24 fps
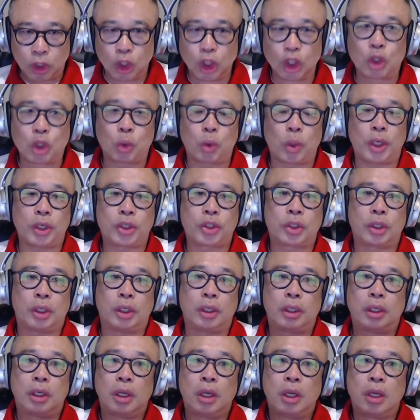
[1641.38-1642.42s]
Good
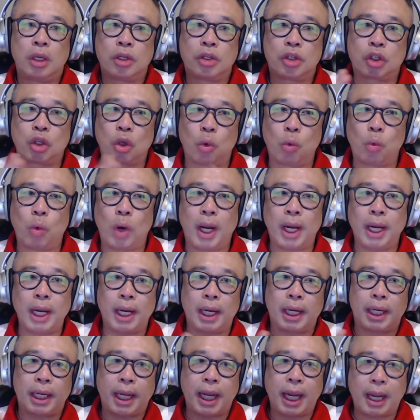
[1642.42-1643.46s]
question. So when
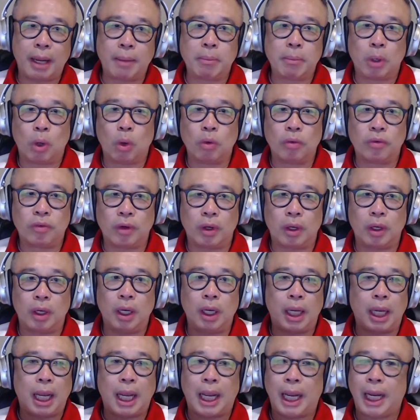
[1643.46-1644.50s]
I came
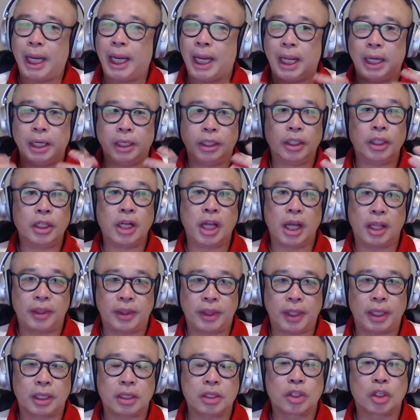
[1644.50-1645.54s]
over, I had
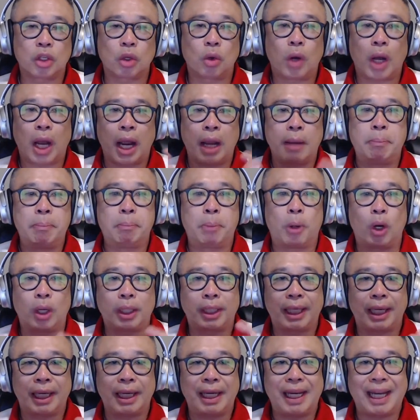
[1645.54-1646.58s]
nothing. So I
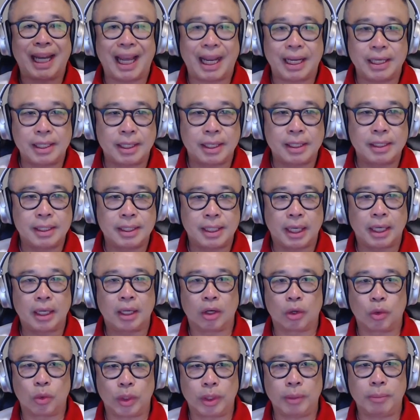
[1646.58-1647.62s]
bought a
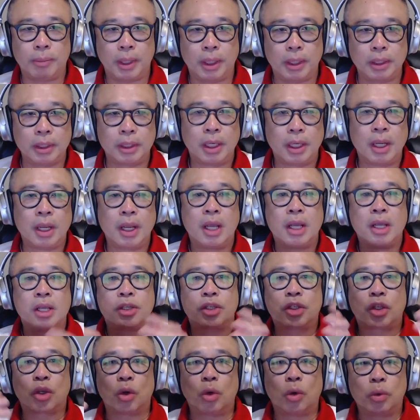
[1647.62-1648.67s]
licensing agreement.
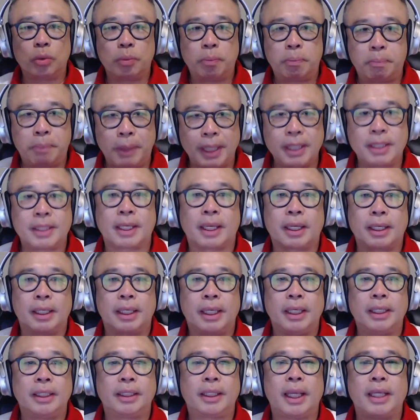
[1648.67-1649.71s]
So
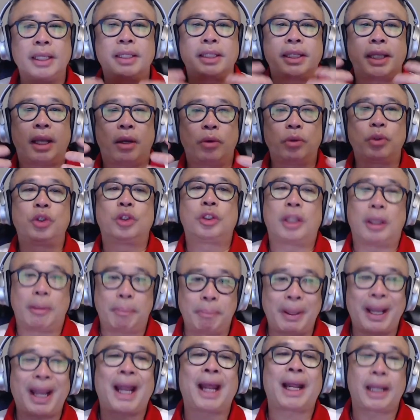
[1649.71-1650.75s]
basically, they sell you
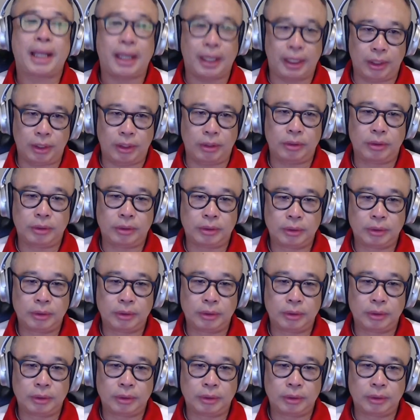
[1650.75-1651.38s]
the package.